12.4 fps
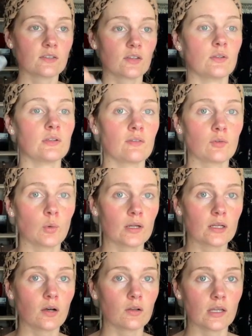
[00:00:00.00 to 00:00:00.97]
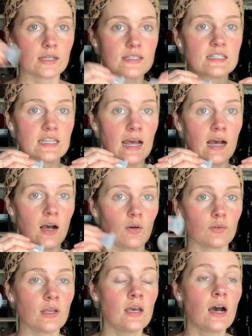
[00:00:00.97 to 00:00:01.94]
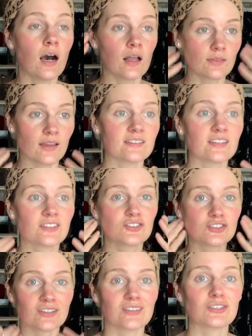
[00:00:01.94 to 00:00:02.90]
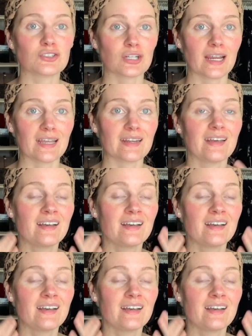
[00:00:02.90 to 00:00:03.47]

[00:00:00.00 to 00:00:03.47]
So you never want to go like down unless it's just to drain